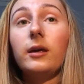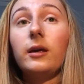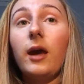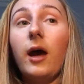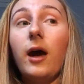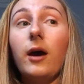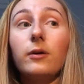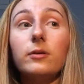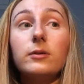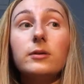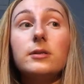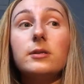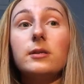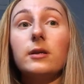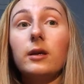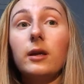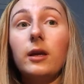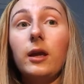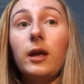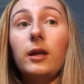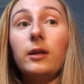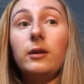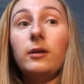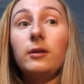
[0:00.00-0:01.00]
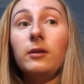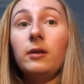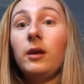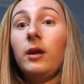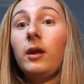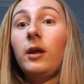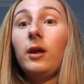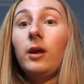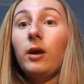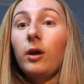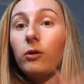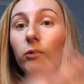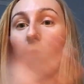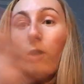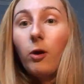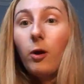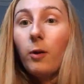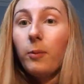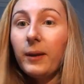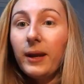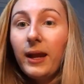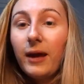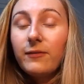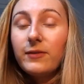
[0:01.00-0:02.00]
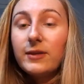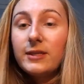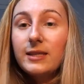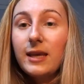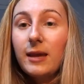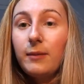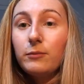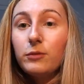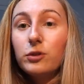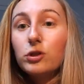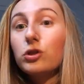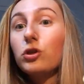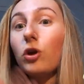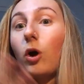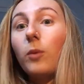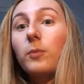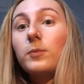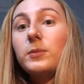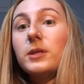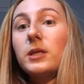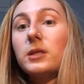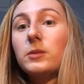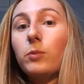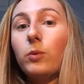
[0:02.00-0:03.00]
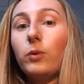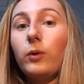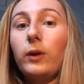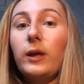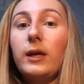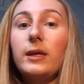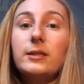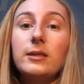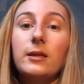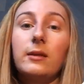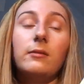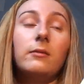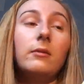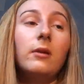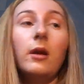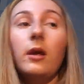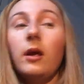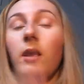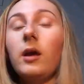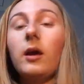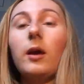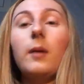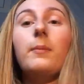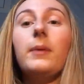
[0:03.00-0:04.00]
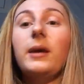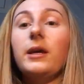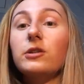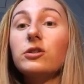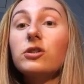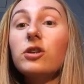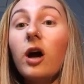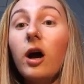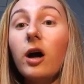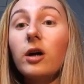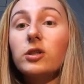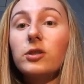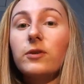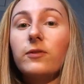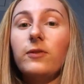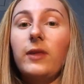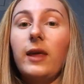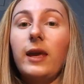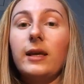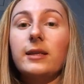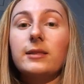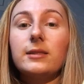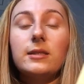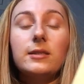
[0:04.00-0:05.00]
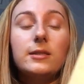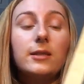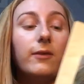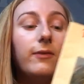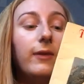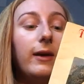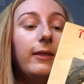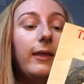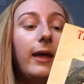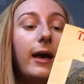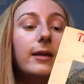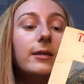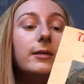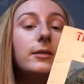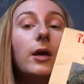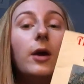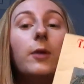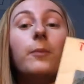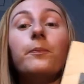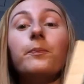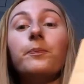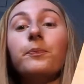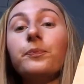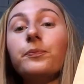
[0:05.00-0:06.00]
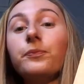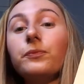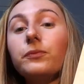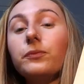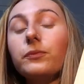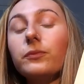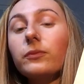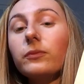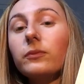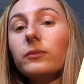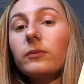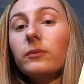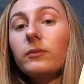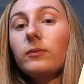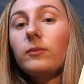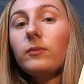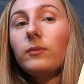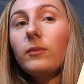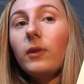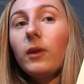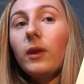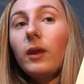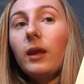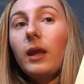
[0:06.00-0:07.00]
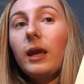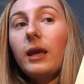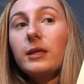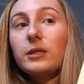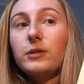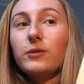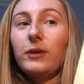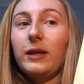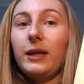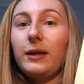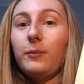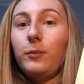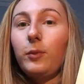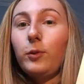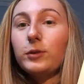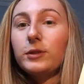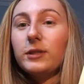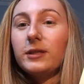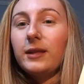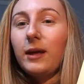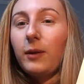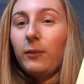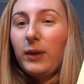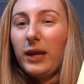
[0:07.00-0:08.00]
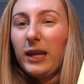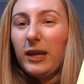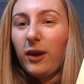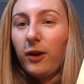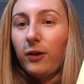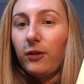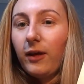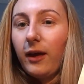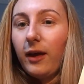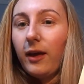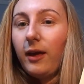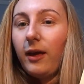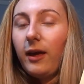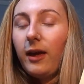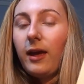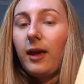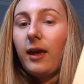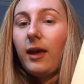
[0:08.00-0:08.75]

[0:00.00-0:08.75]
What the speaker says: girls can grow up and have the same jobs as boys and can be in charge of things and stuff like that. So it's really important that we know that